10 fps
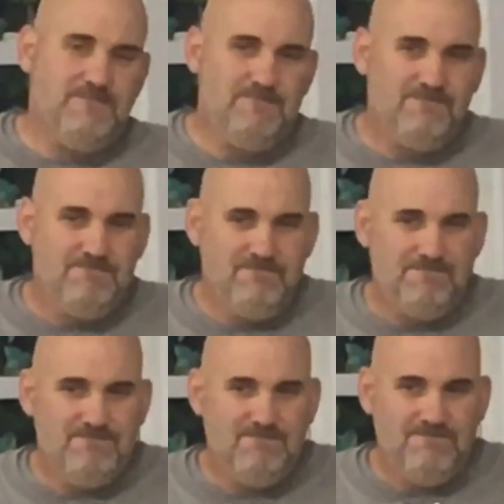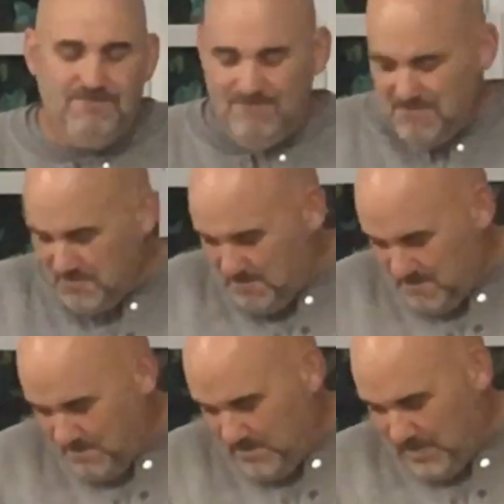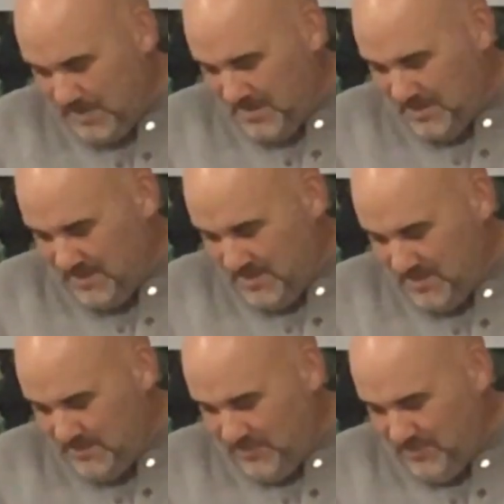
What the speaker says: (no one is talking)